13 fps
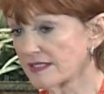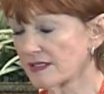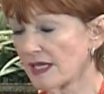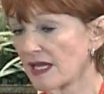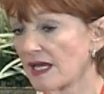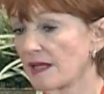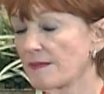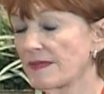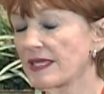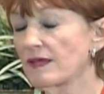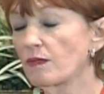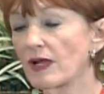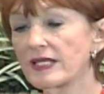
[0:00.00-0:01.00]
Um, he
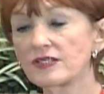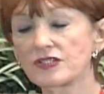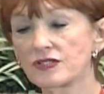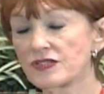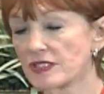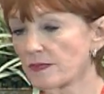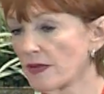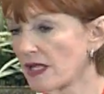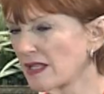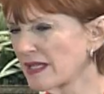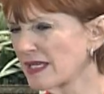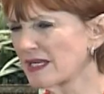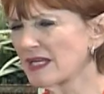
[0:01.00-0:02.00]
went to
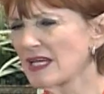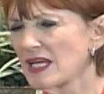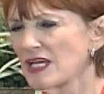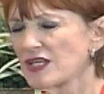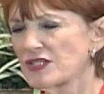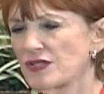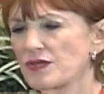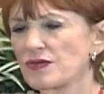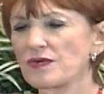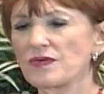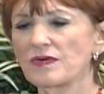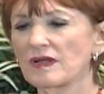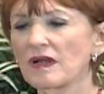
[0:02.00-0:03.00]
Somalia to
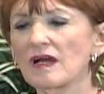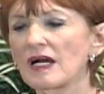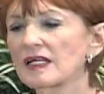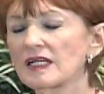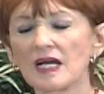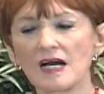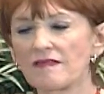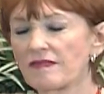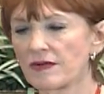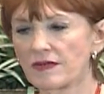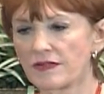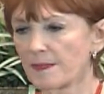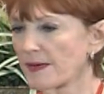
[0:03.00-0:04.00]
uncover the
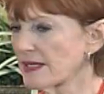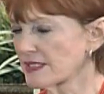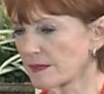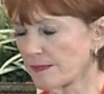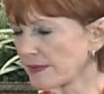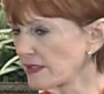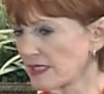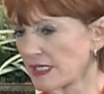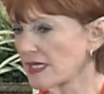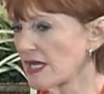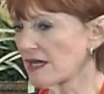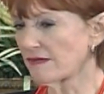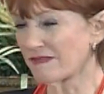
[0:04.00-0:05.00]
possibility of
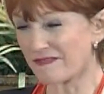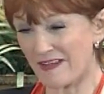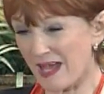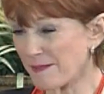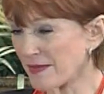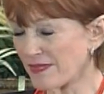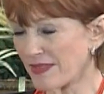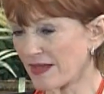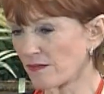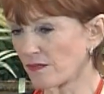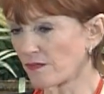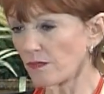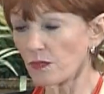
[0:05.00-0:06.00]
a famine that
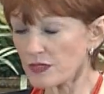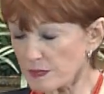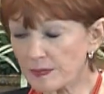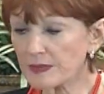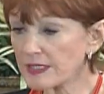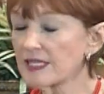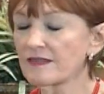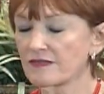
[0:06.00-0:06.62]
was believed to be